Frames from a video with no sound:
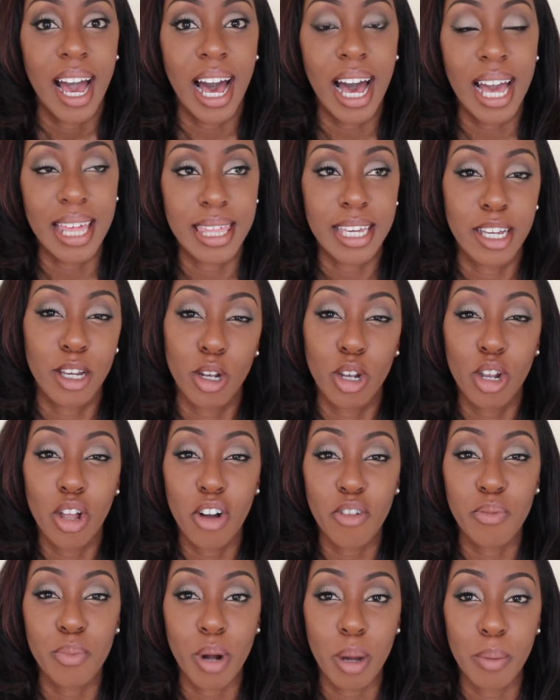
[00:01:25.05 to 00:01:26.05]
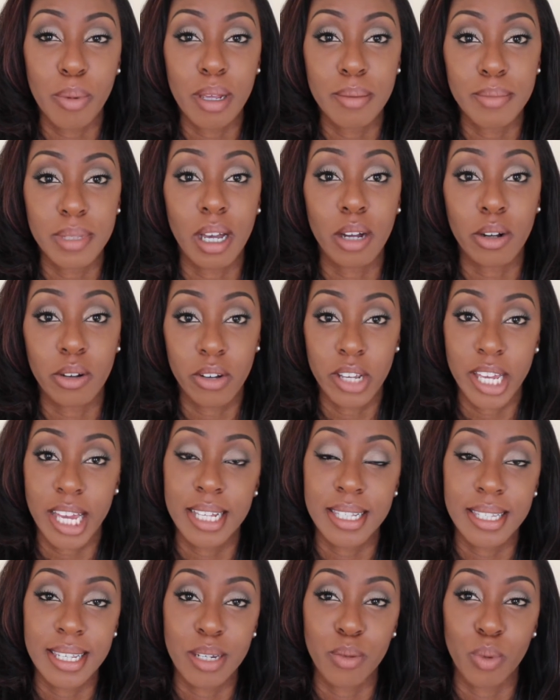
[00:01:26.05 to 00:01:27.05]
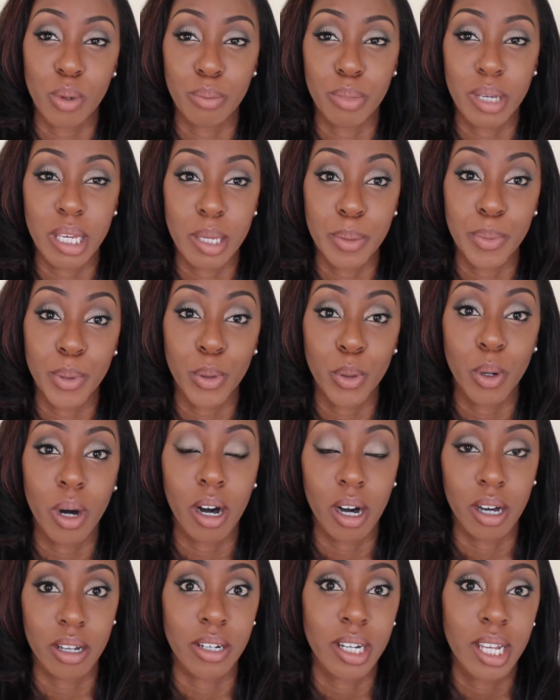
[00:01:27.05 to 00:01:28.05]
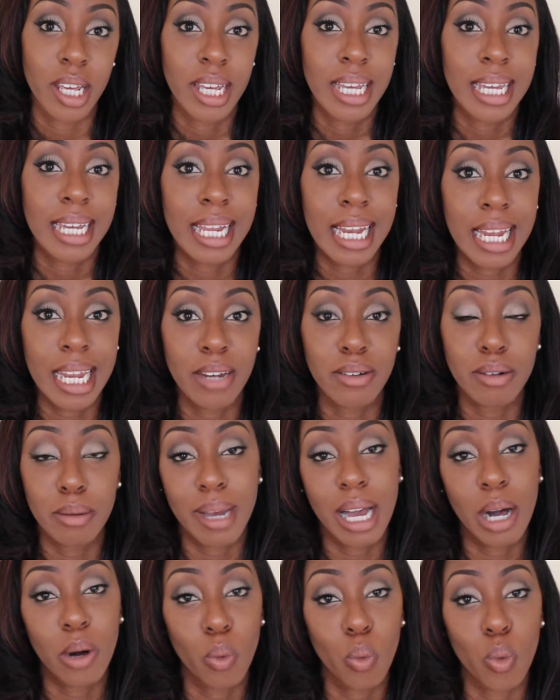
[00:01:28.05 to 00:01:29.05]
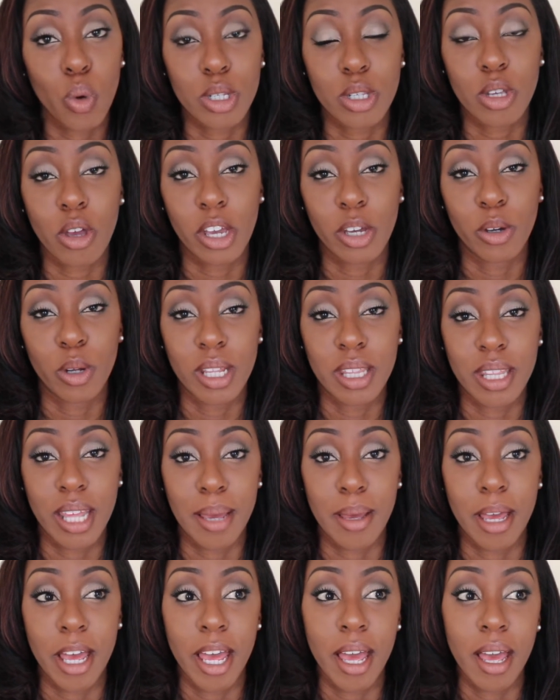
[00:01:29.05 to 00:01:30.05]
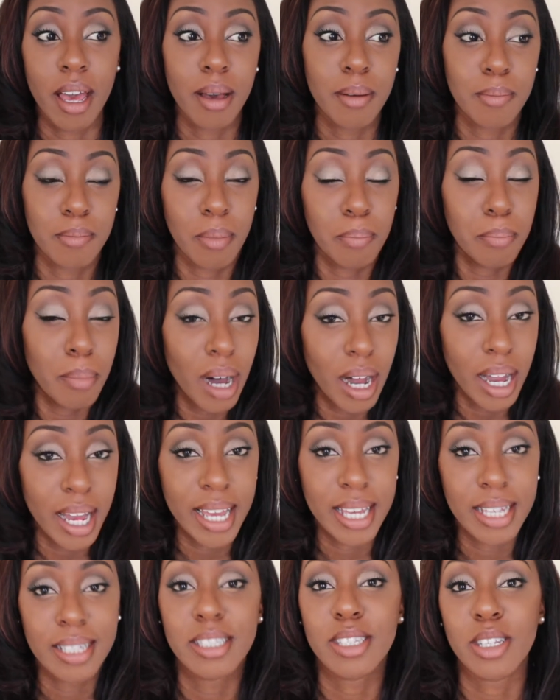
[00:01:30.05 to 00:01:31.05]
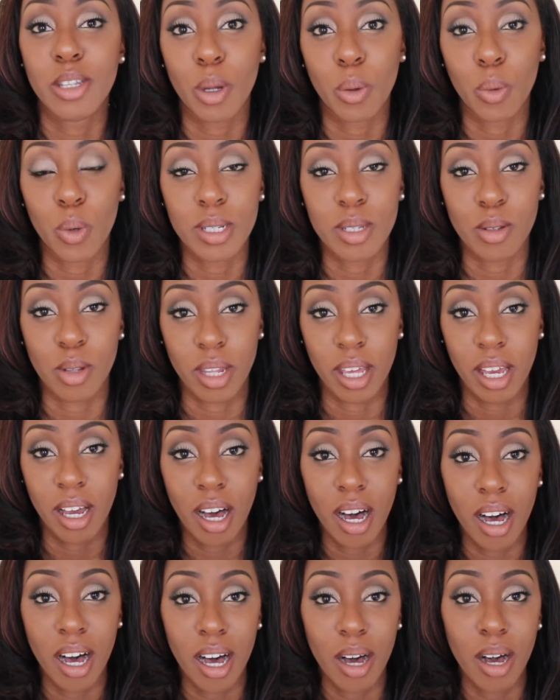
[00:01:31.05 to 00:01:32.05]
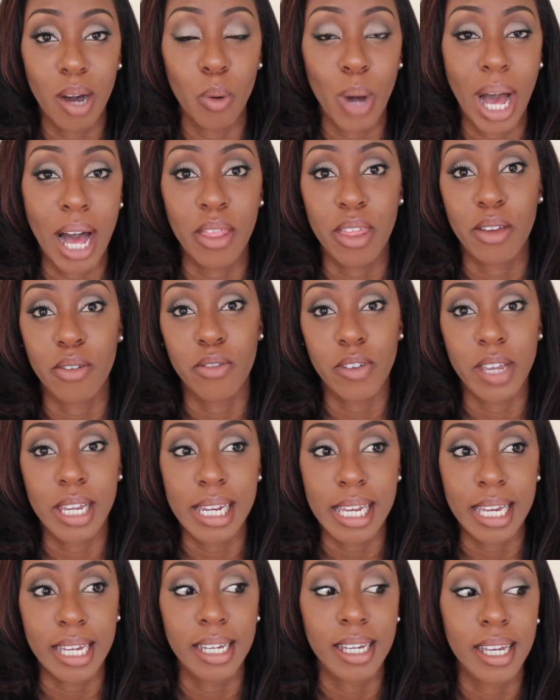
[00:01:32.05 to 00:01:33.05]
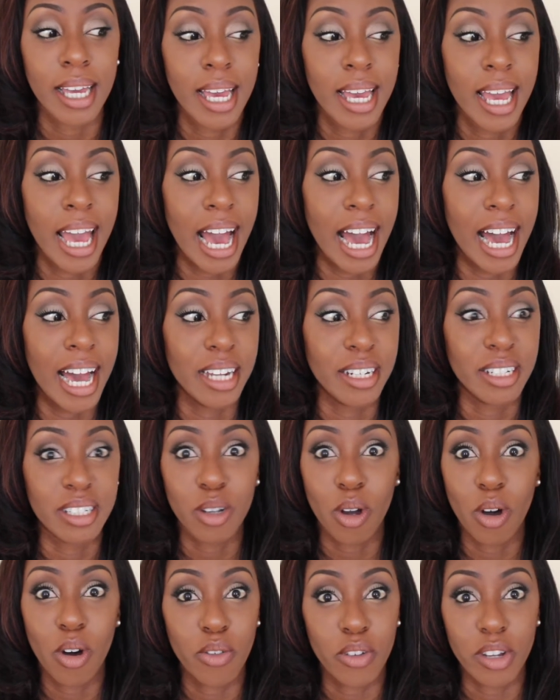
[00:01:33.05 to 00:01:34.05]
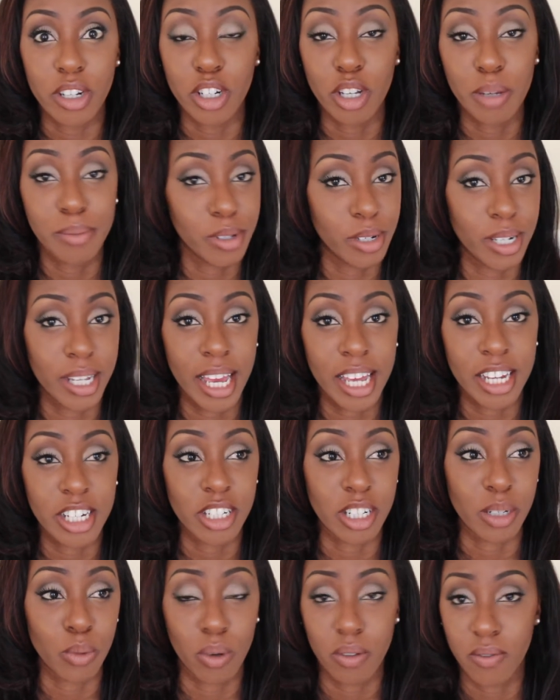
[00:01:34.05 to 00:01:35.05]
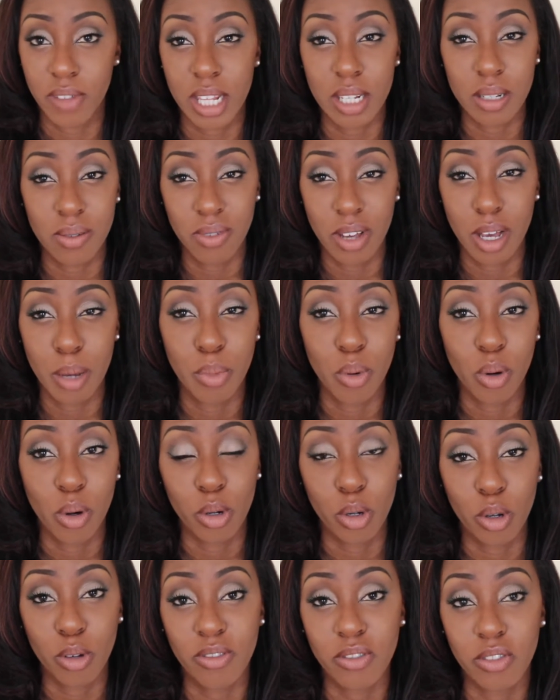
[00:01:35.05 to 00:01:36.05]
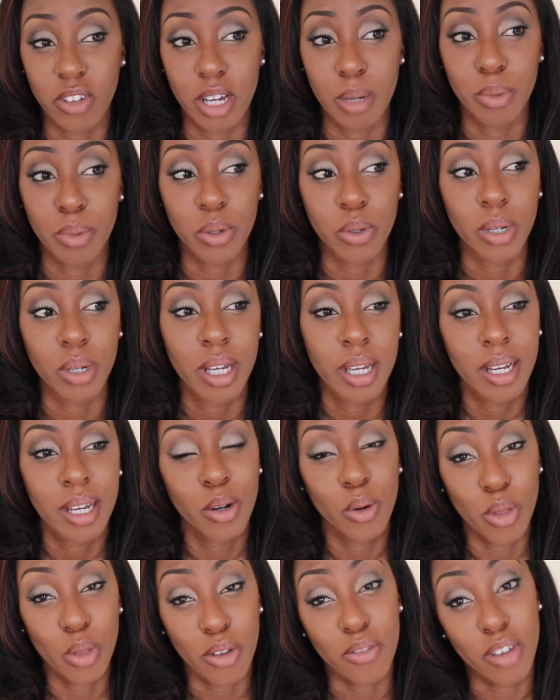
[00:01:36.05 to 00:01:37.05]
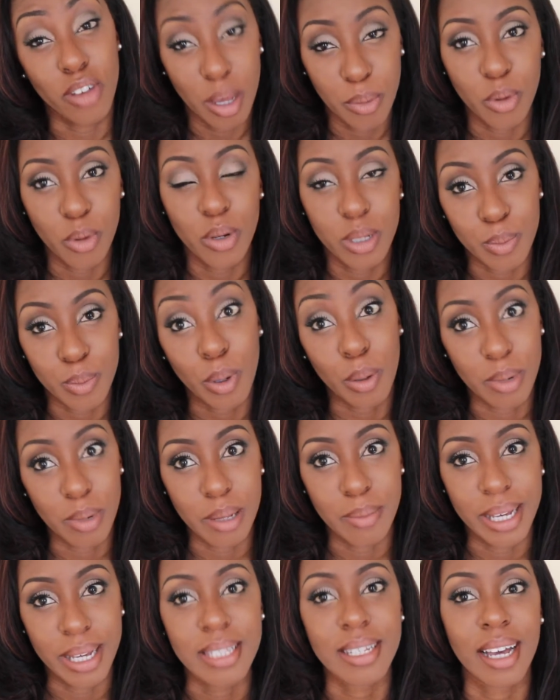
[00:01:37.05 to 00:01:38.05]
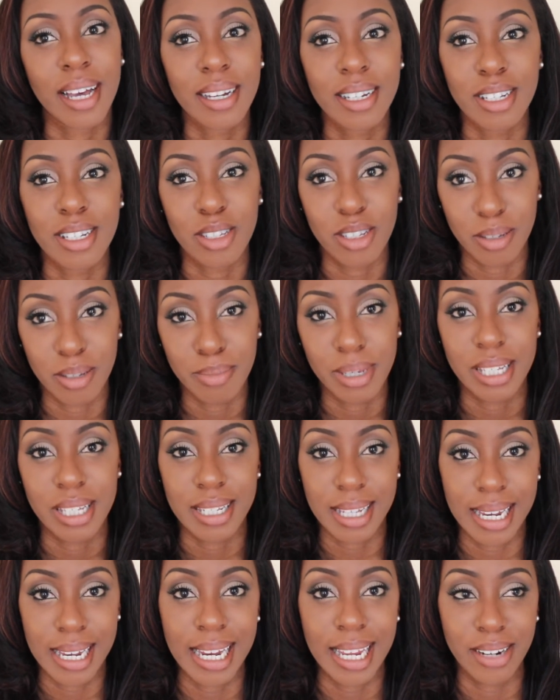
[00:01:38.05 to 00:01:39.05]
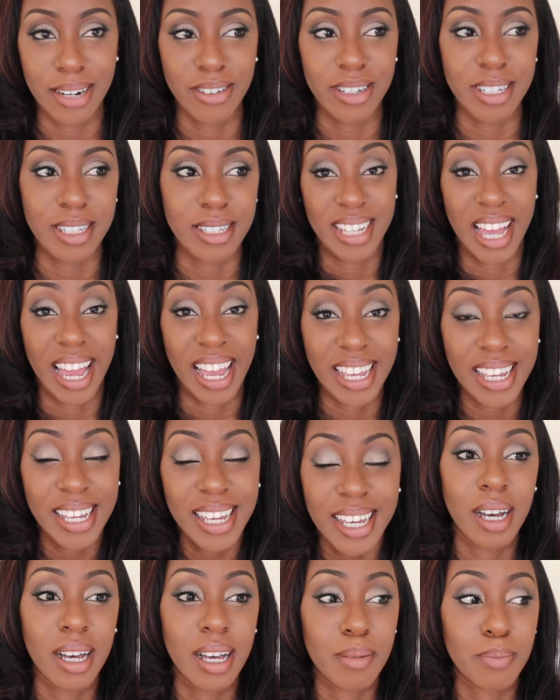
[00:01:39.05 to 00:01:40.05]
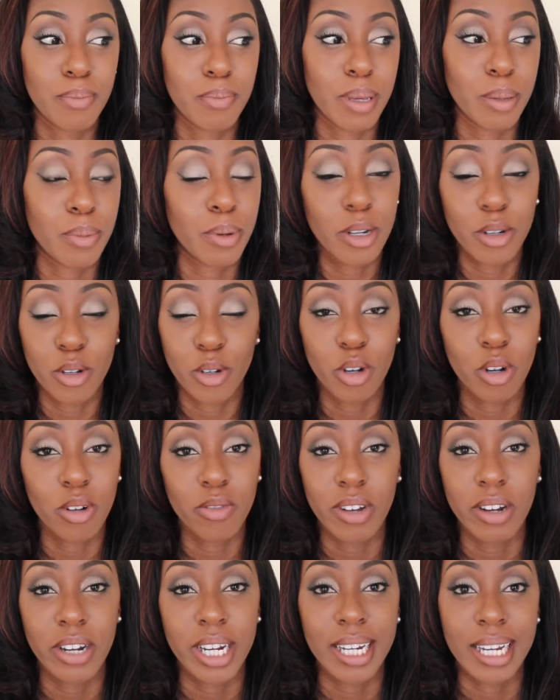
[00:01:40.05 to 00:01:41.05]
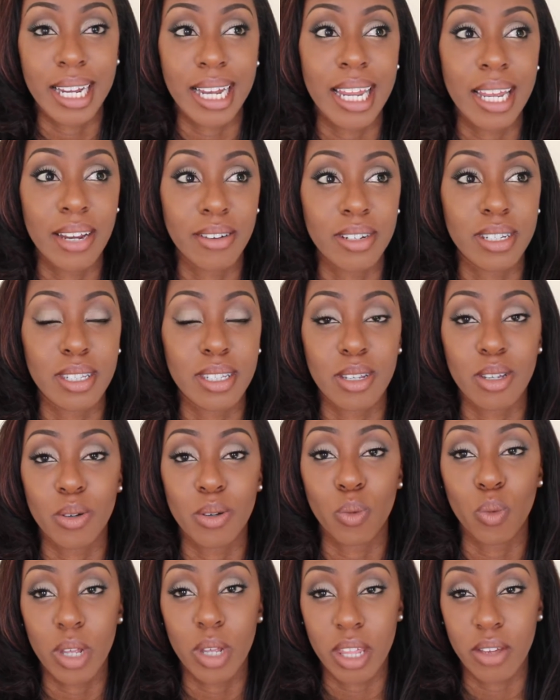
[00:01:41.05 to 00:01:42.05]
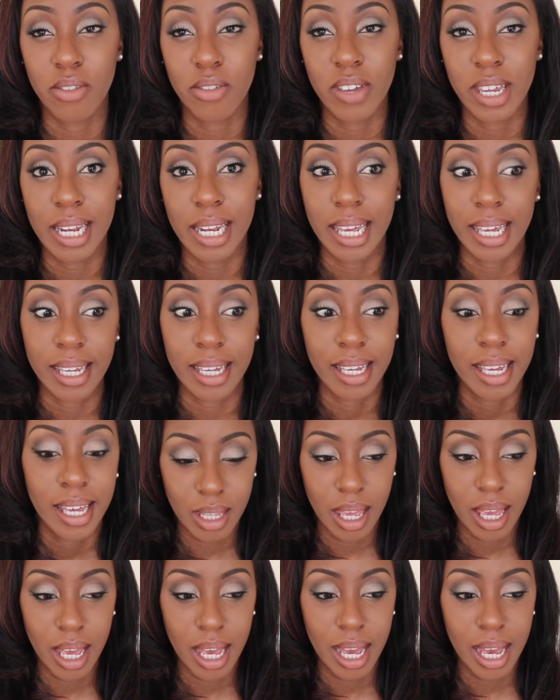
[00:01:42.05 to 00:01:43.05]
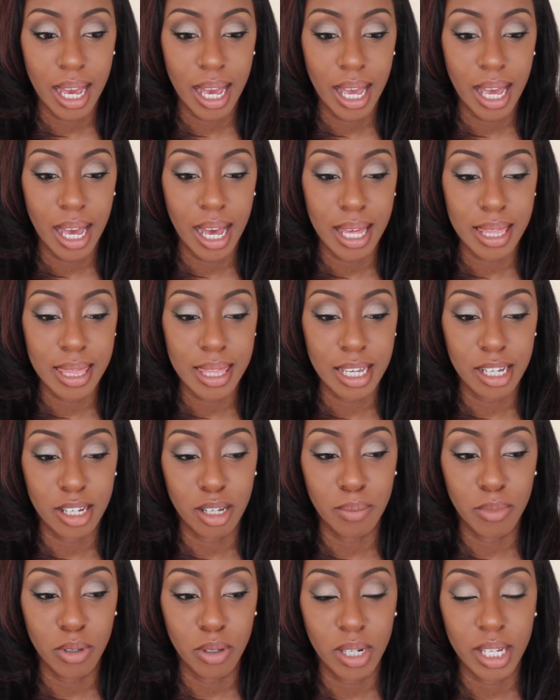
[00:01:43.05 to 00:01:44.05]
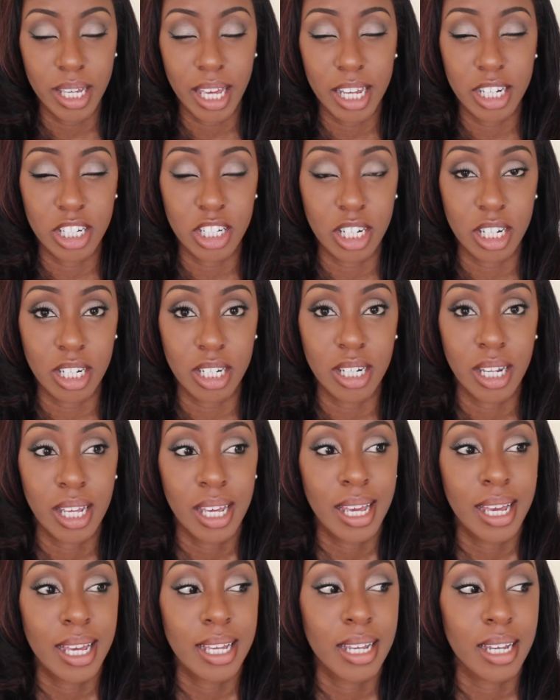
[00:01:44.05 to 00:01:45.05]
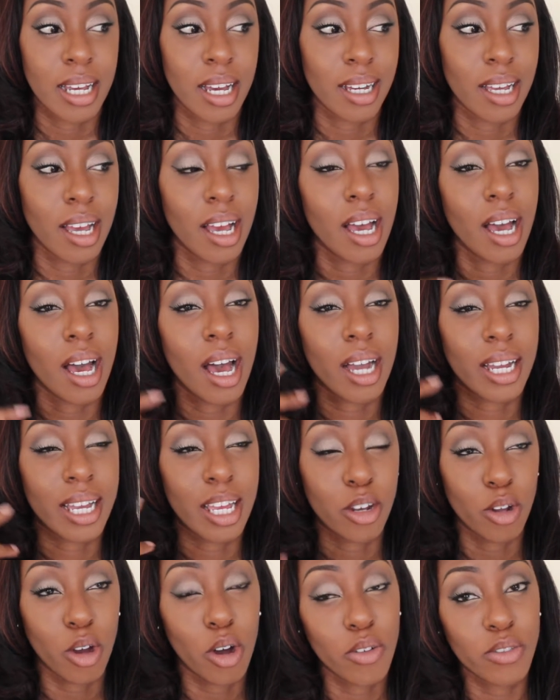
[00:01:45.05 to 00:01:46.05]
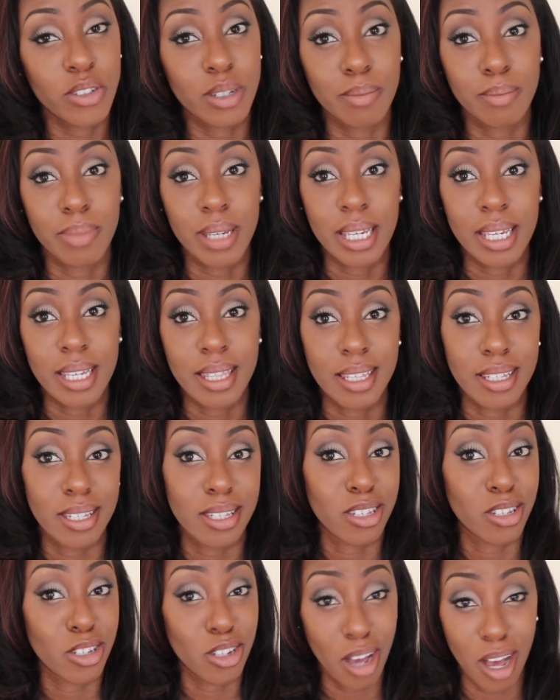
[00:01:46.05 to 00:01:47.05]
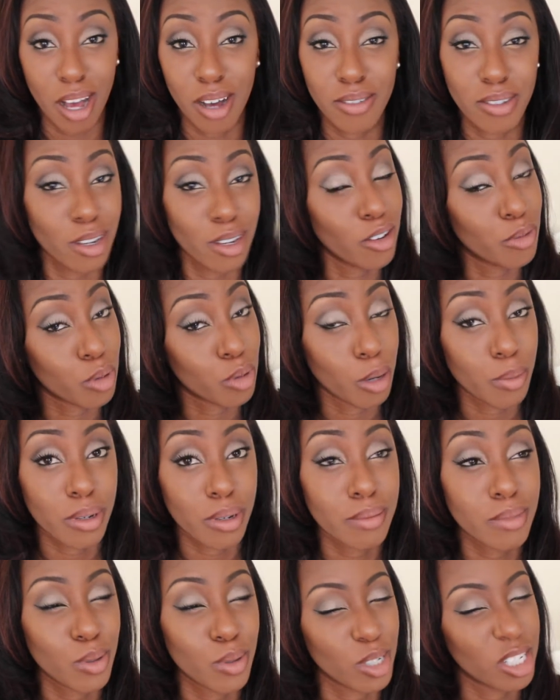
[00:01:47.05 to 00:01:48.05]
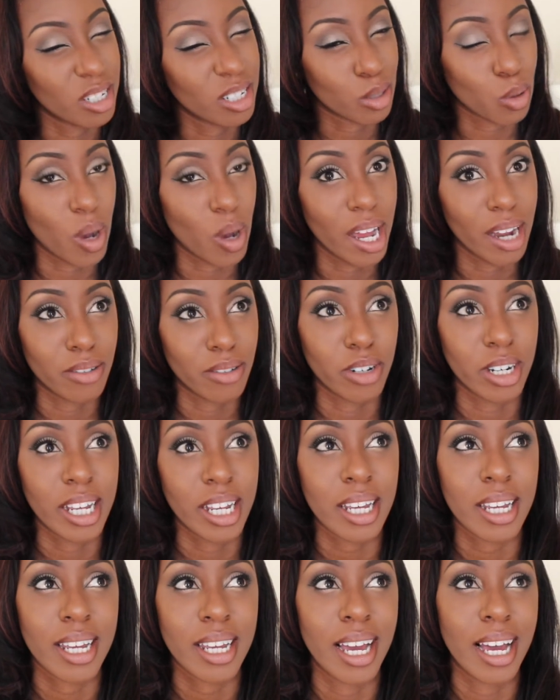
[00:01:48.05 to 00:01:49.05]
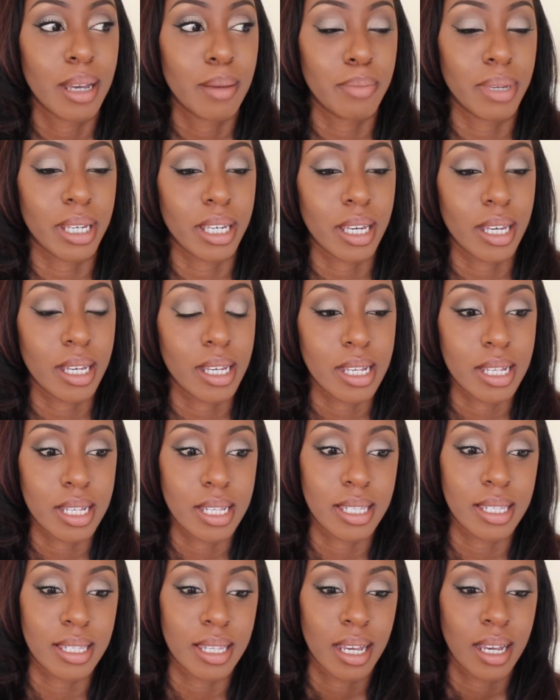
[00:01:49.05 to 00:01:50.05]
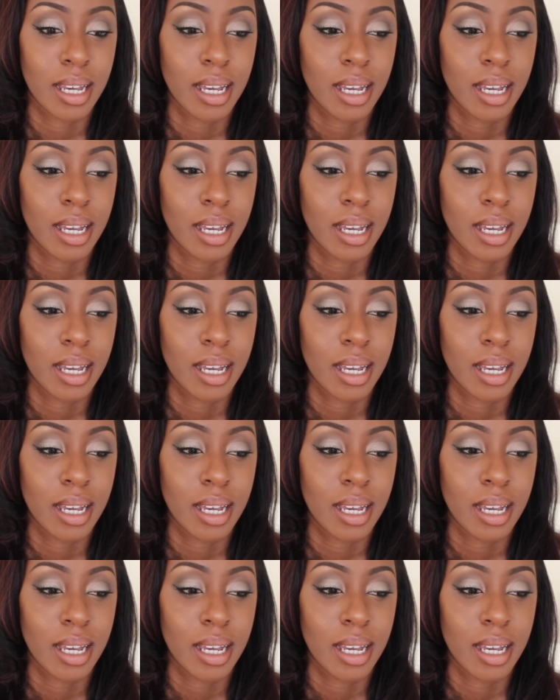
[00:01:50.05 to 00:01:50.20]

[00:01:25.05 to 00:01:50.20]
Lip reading: I think a lot of problems are created when people aren't clear about what's going on in their mind, what's on their heart, or how they're feeling, and often communication, whether that's verbal or non-verbal, although verbal is probably better because you can be as clear as day, people are not very clear as to what they're feeling. I think communication can often be the start of a lot of problems, which is quite ironic because